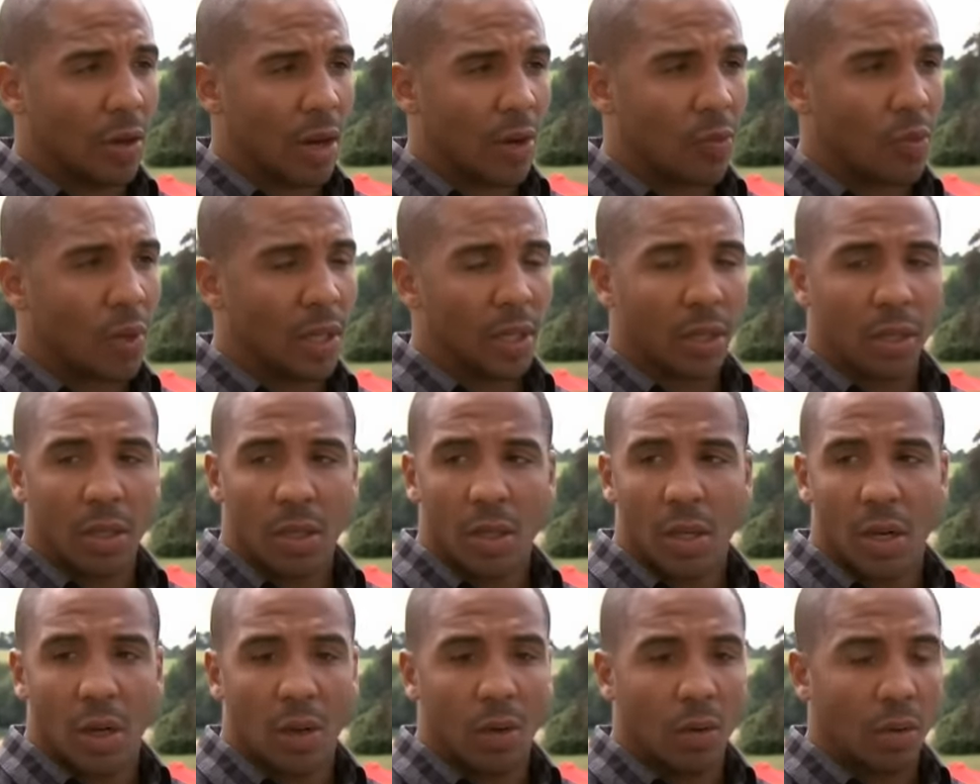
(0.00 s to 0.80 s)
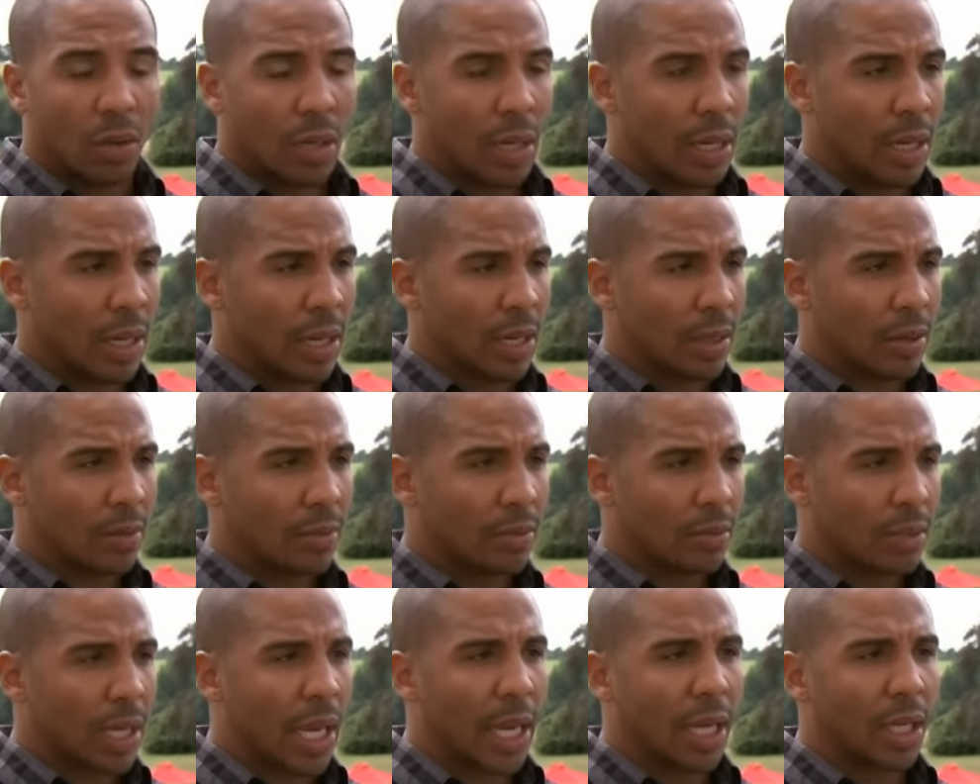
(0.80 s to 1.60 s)
I wouldn't, you know,
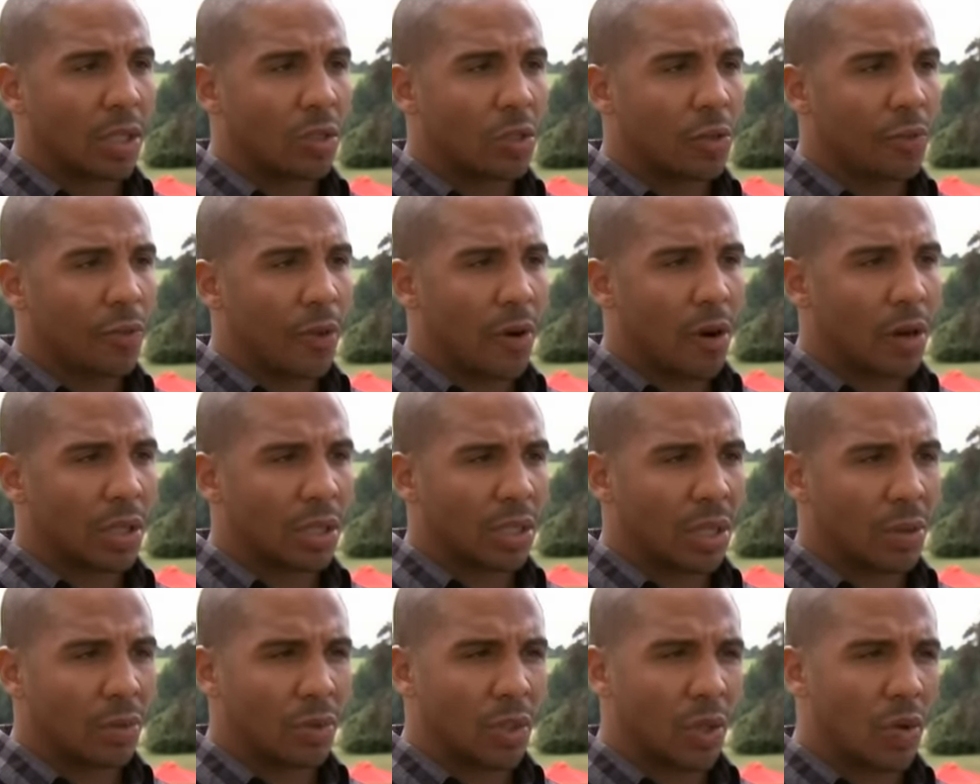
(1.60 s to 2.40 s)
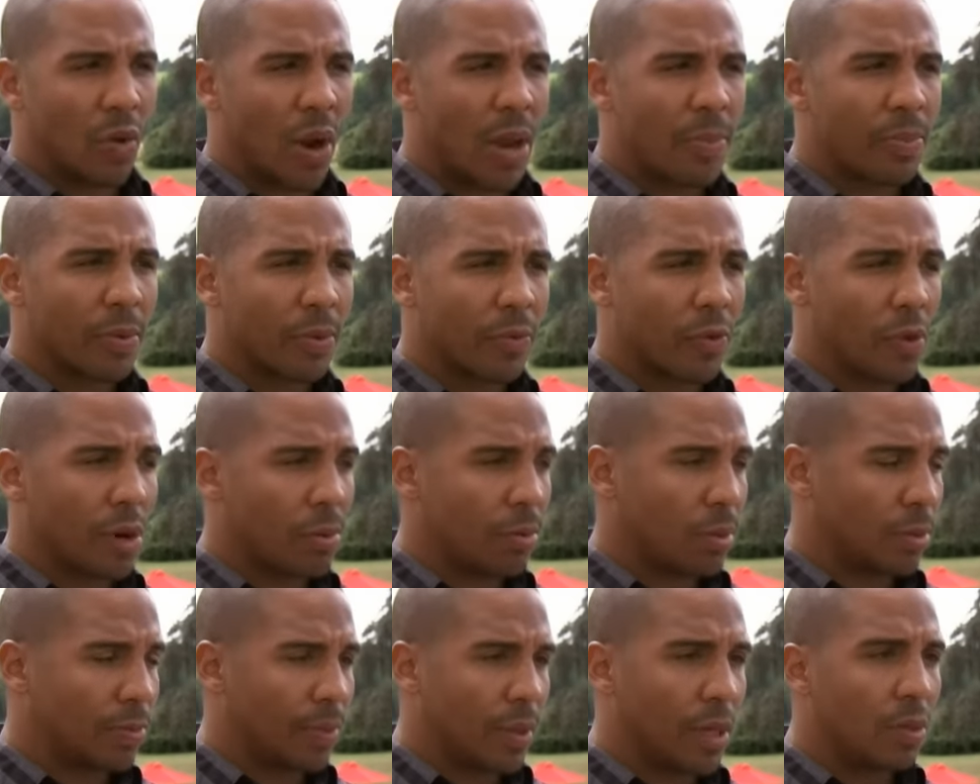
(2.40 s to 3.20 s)
take it too far and say it was a great
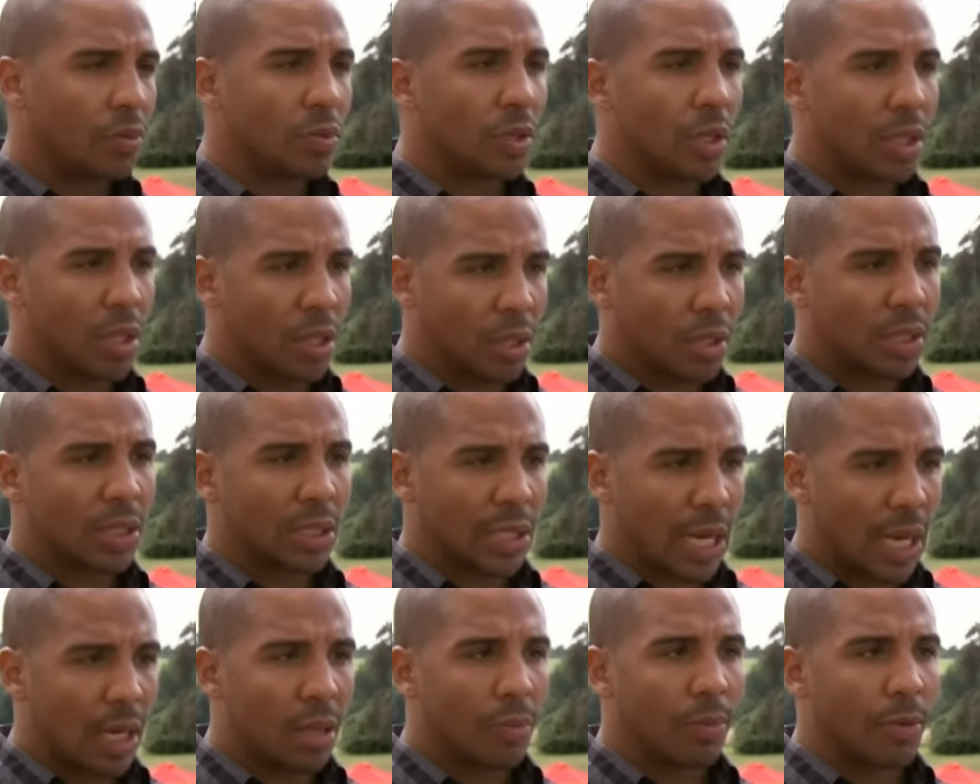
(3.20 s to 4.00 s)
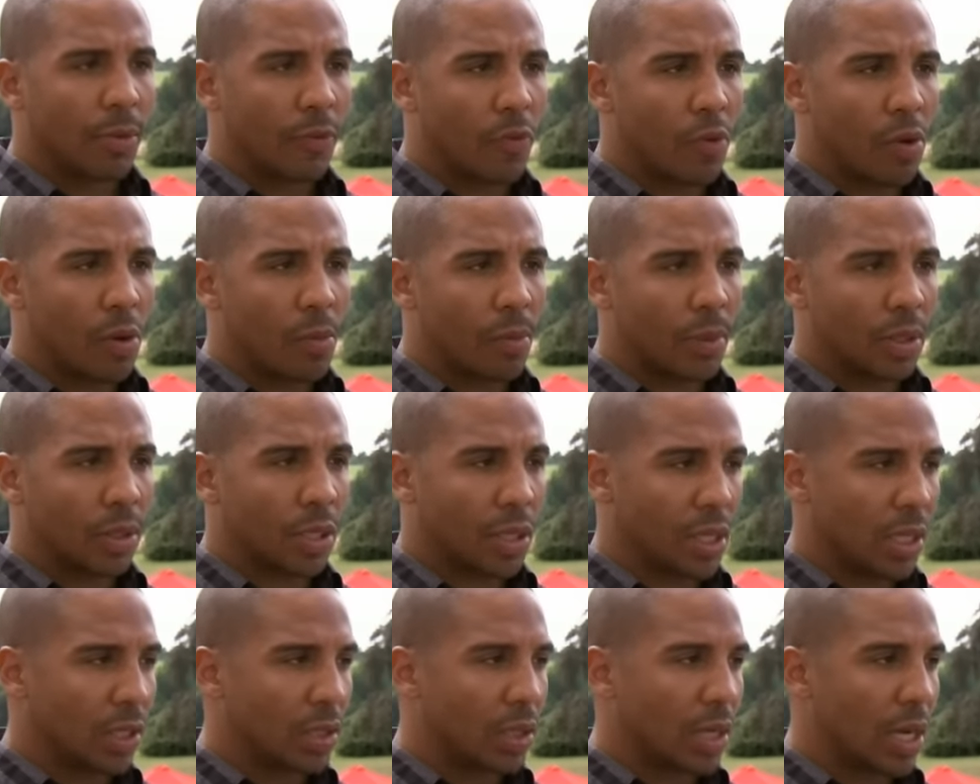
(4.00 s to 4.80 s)
performance, but it was a good, solid performance
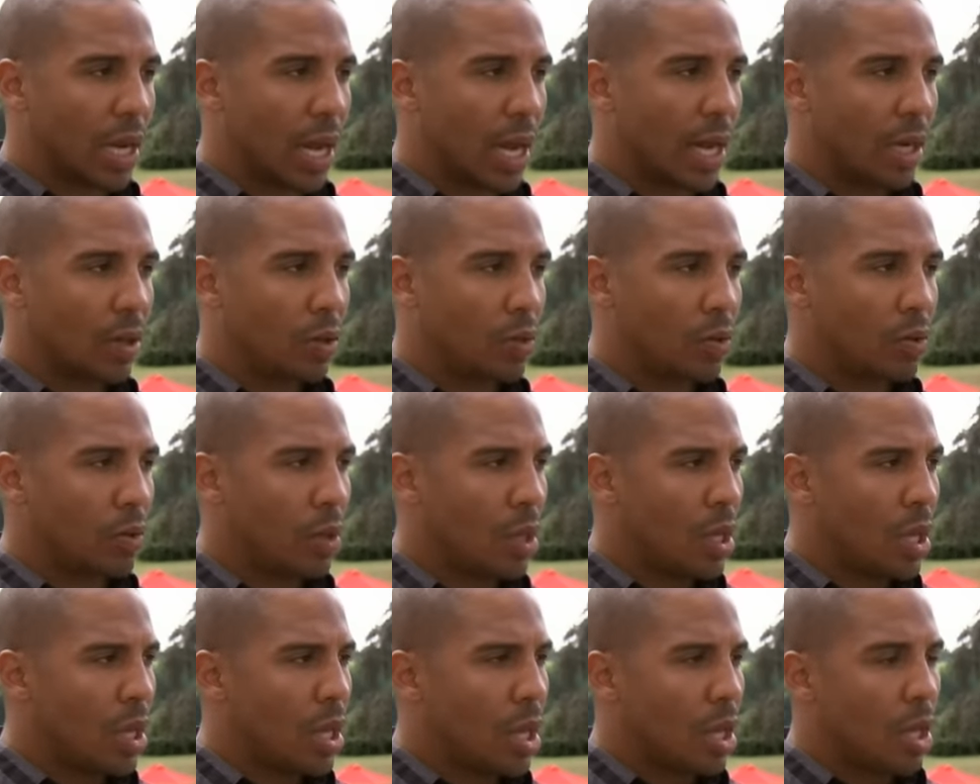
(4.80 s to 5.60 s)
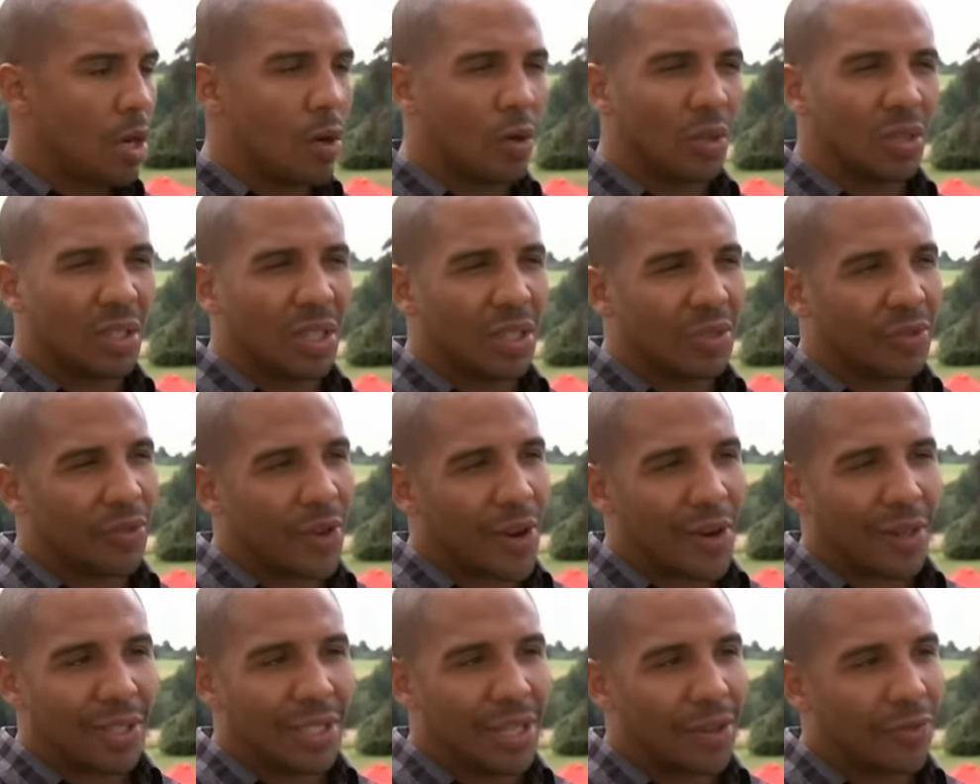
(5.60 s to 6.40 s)
against a guy who, you know, is
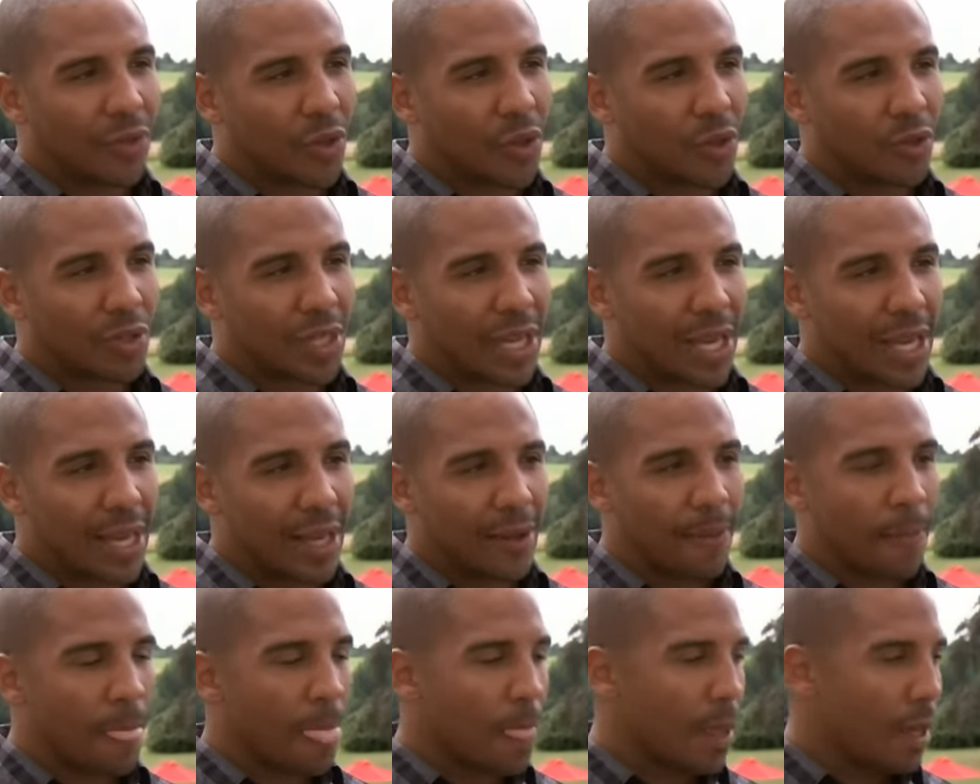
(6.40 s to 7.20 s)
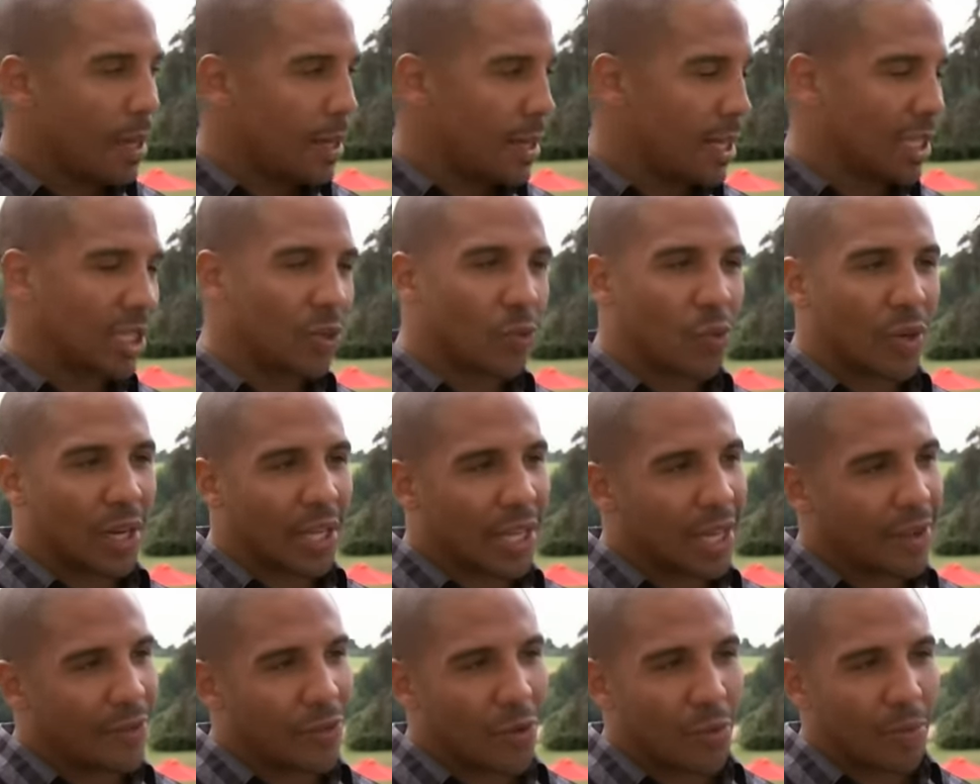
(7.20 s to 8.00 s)
very difficult to hit, doesn't want to
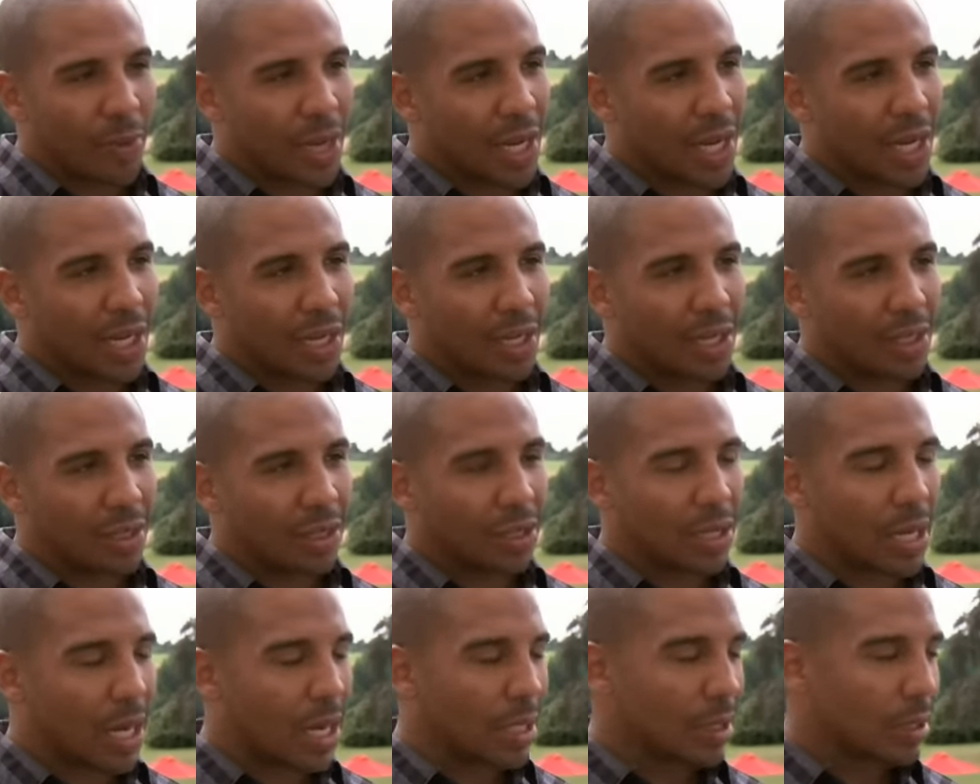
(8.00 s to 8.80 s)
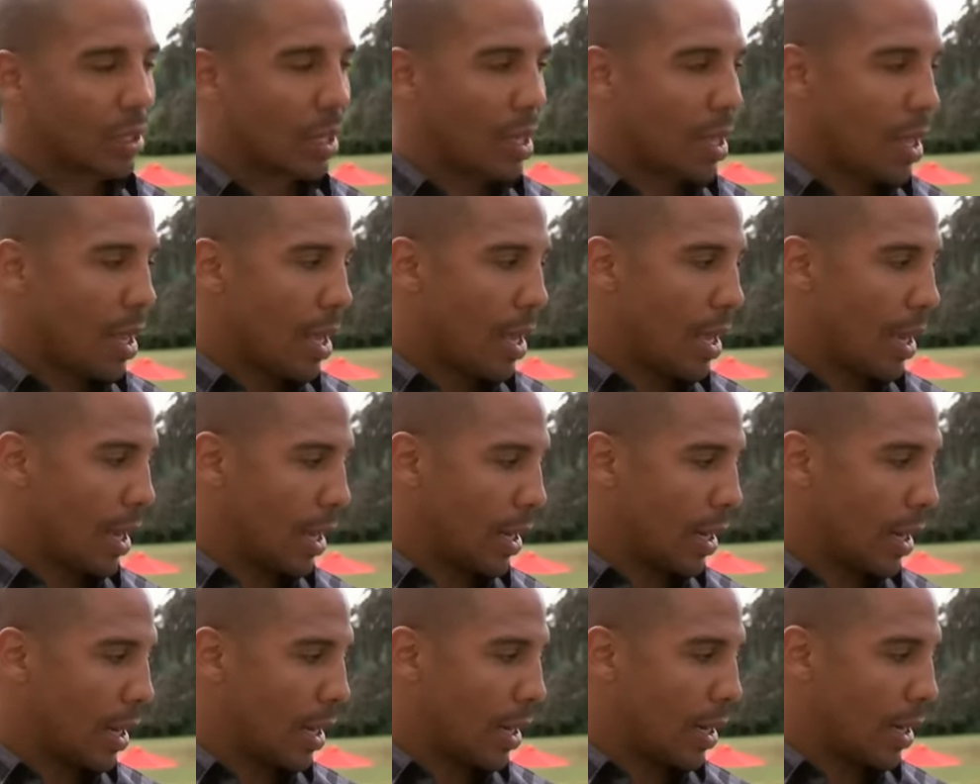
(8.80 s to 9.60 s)
give you many clean shots,
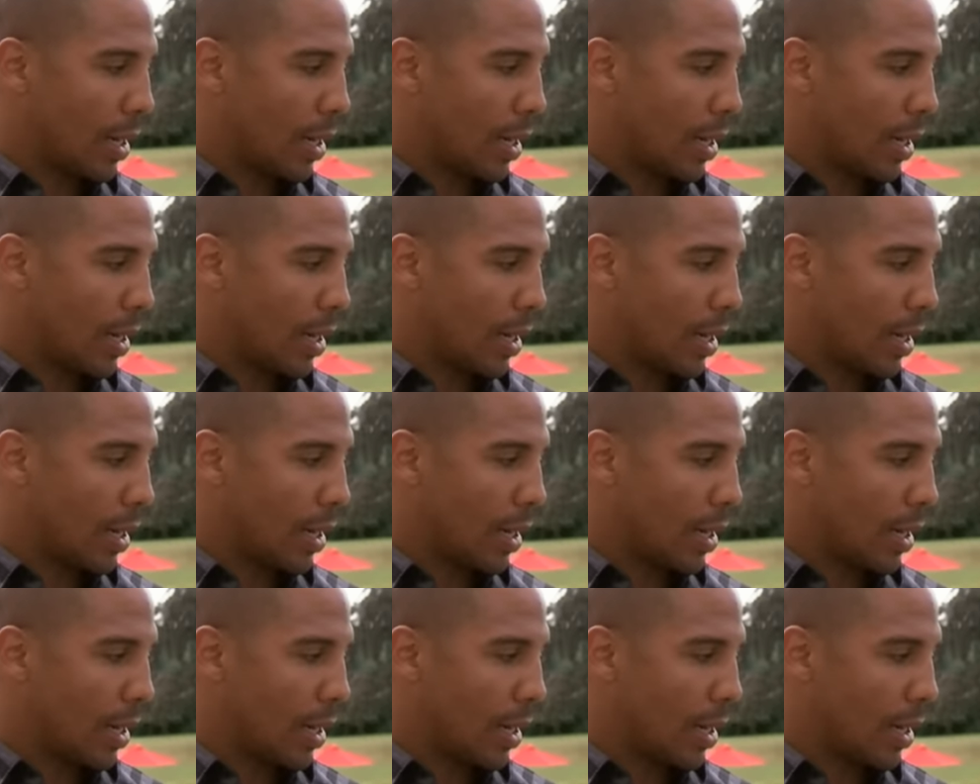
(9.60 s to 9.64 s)
and,